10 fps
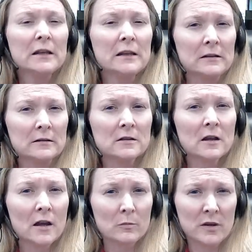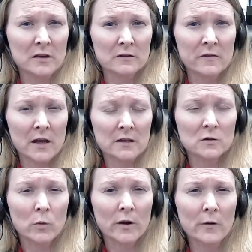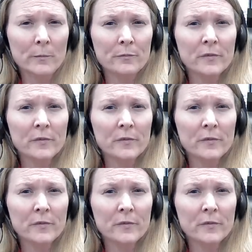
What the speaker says: is a piece of that as well.